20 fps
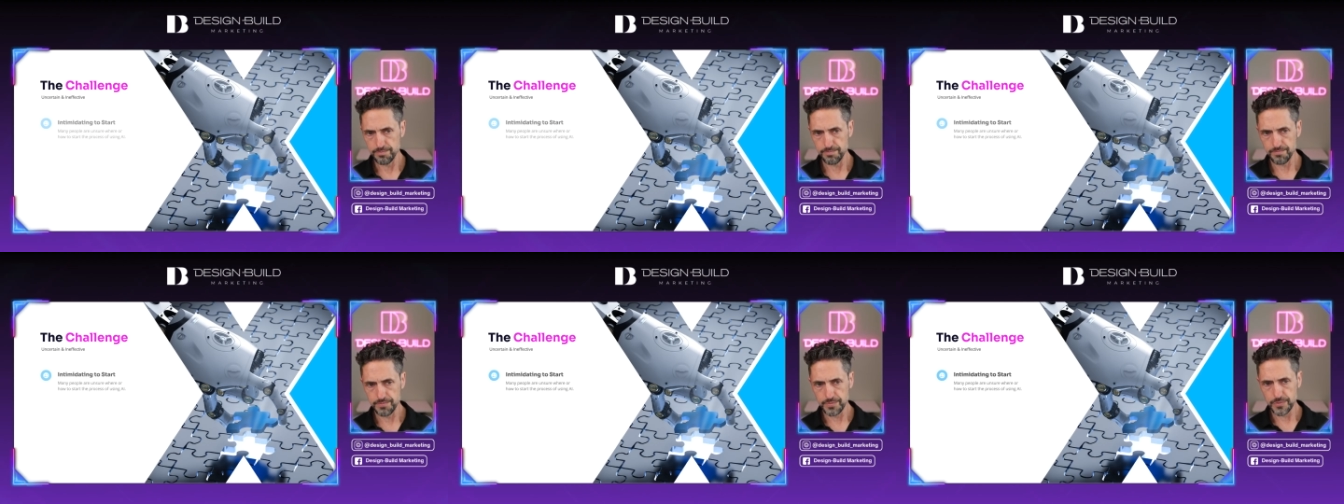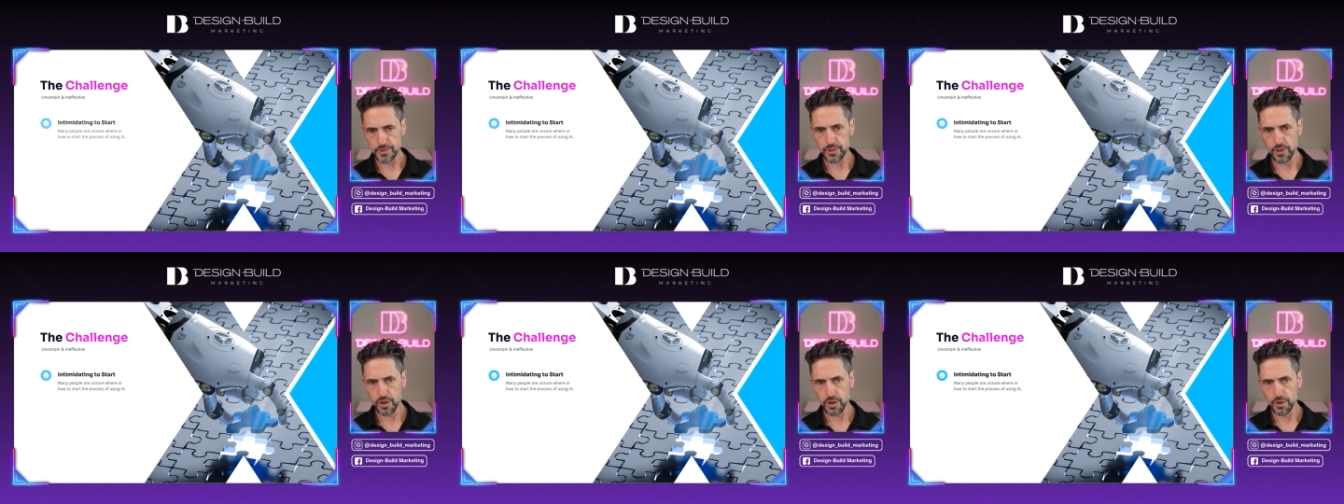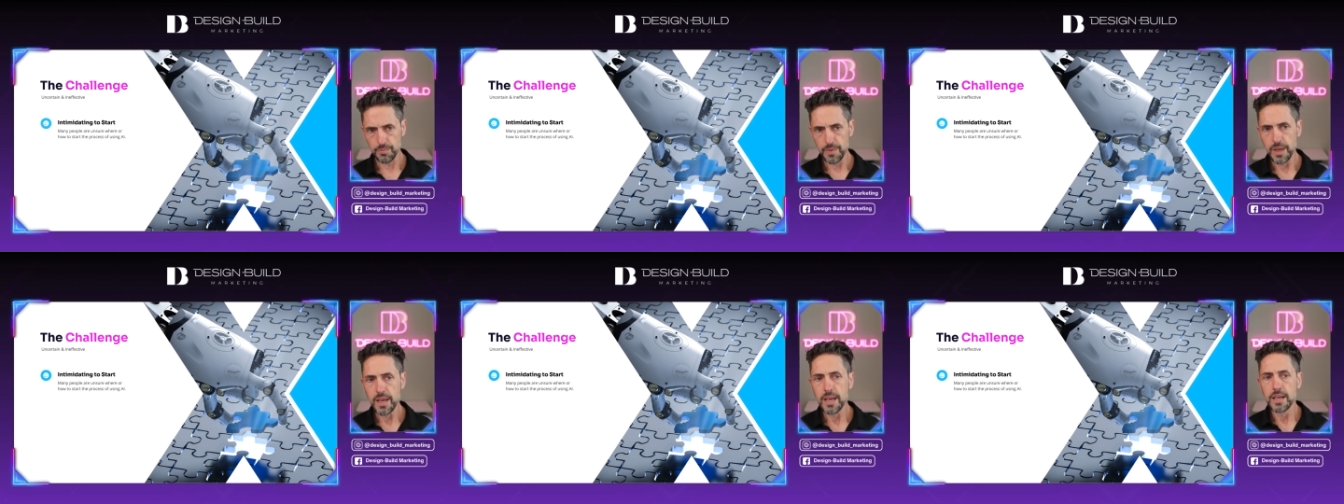
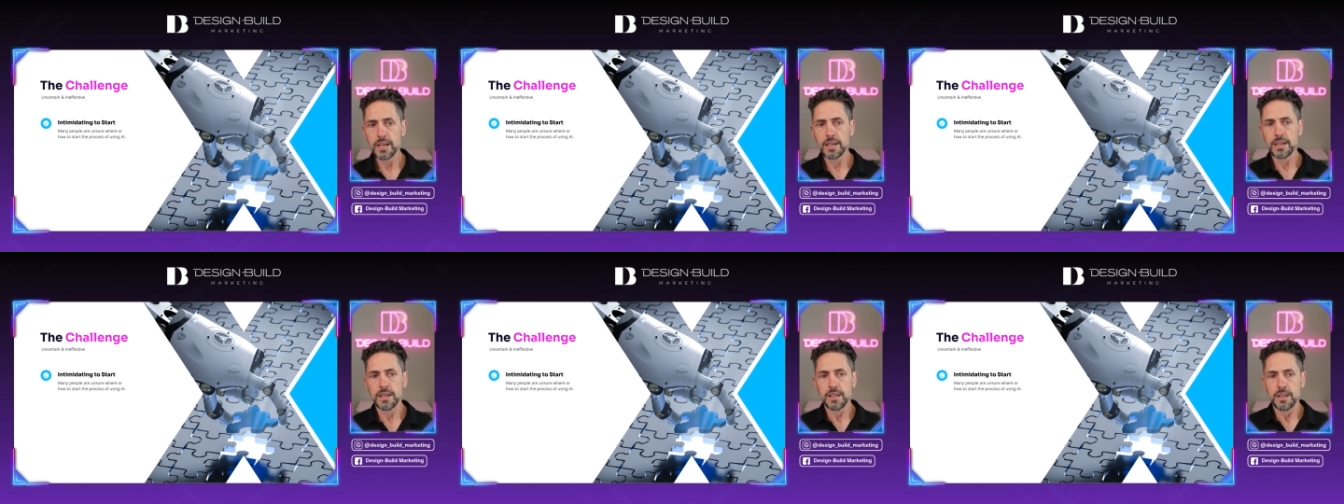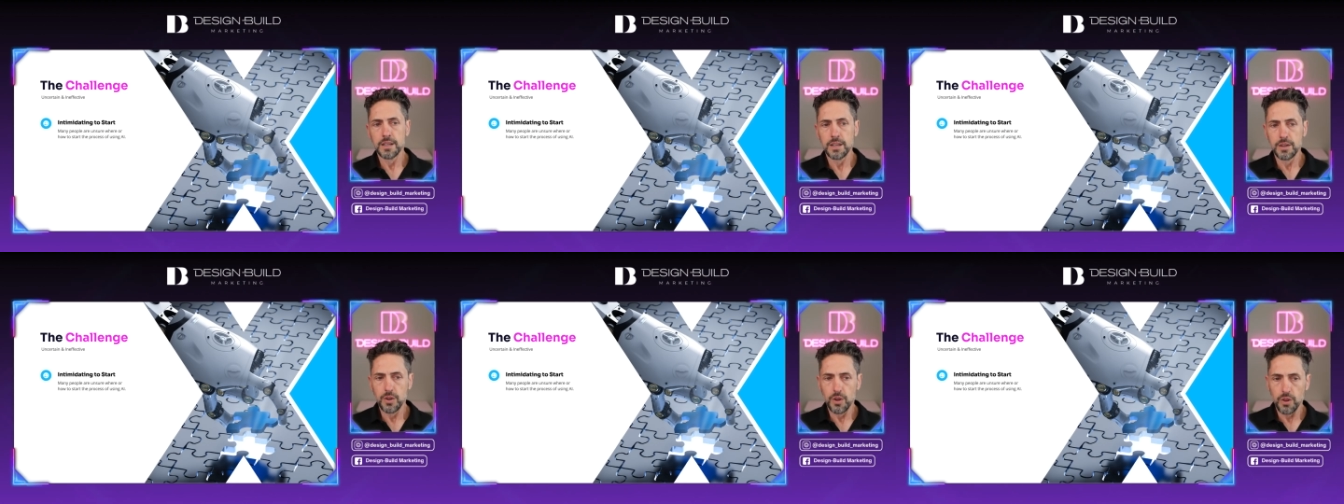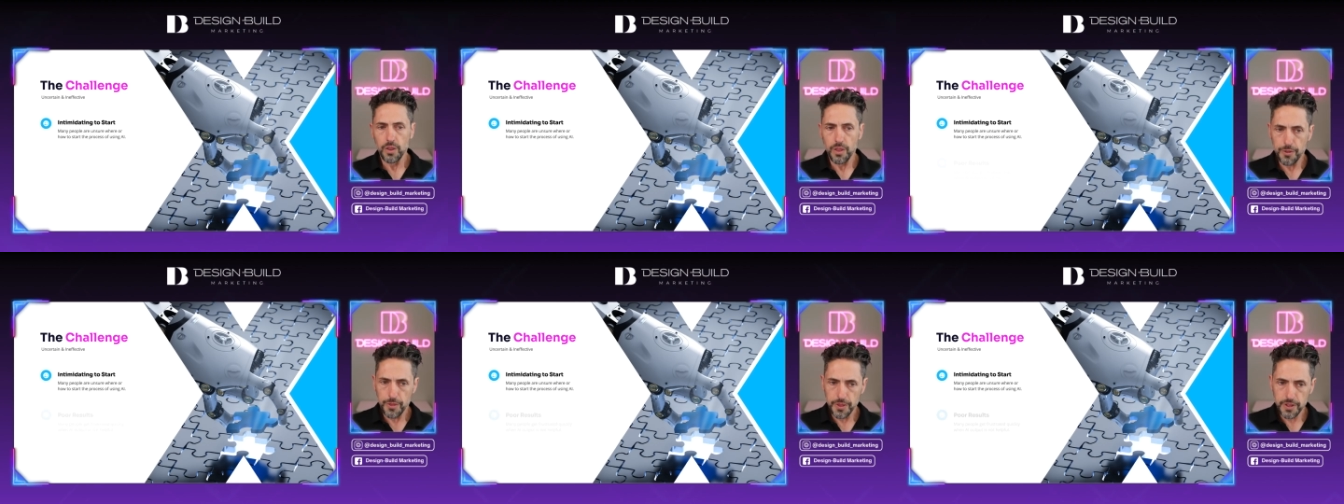So
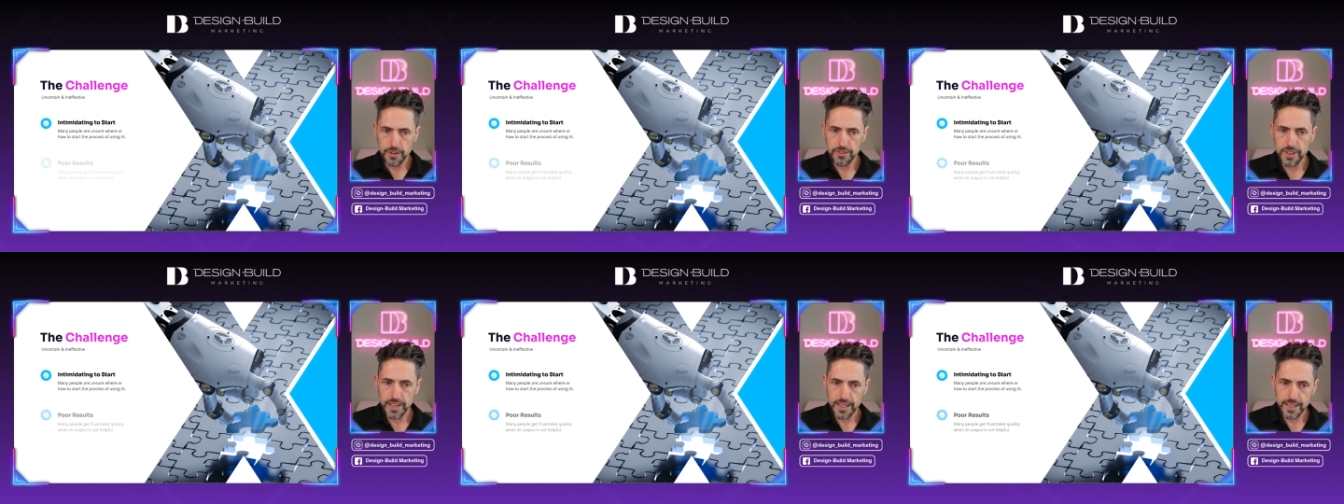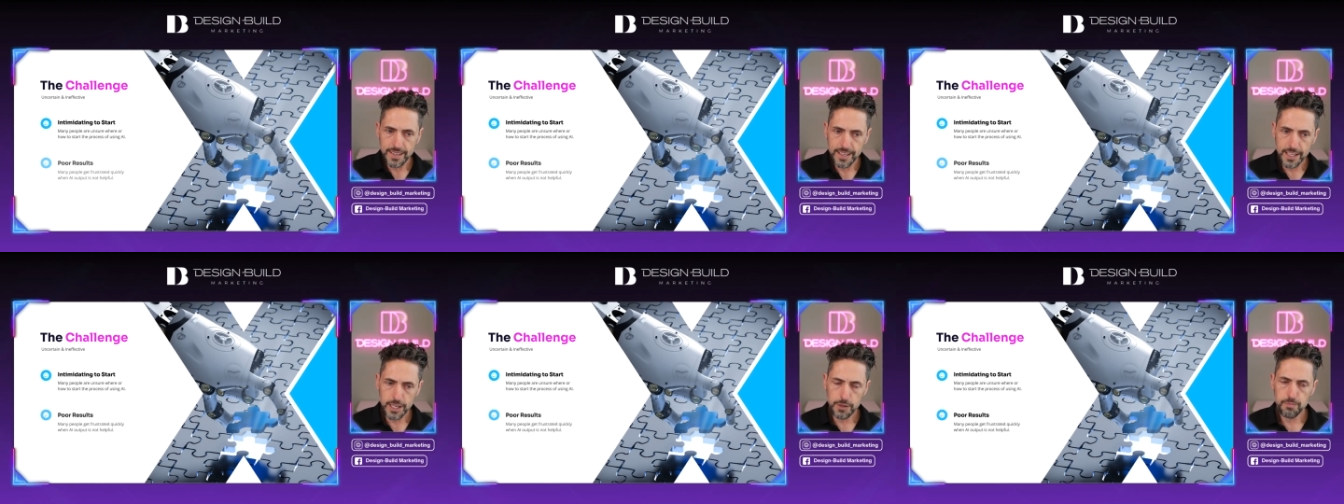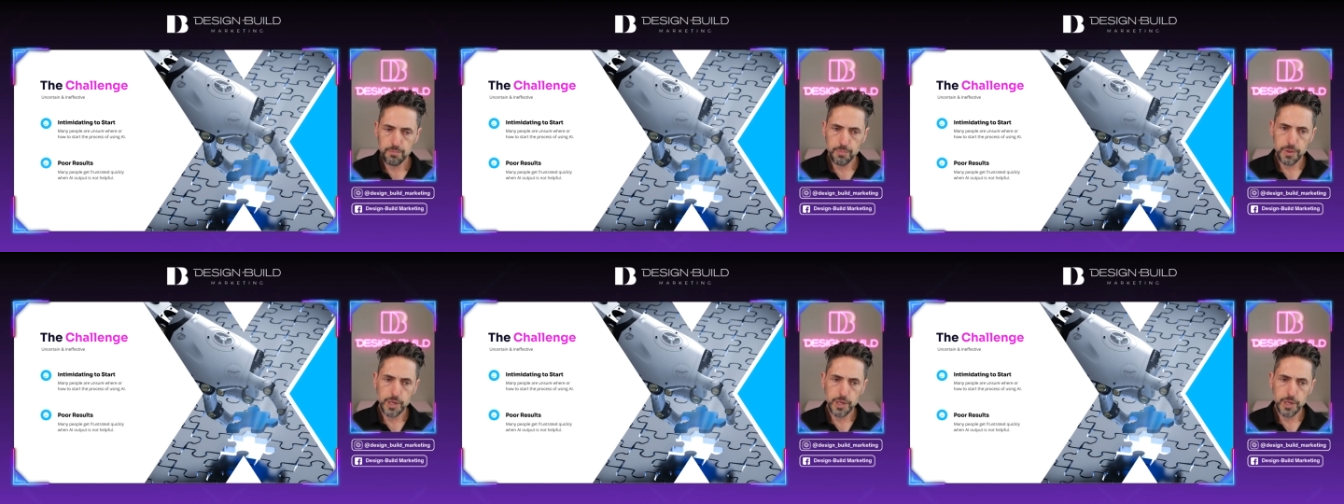the things that keep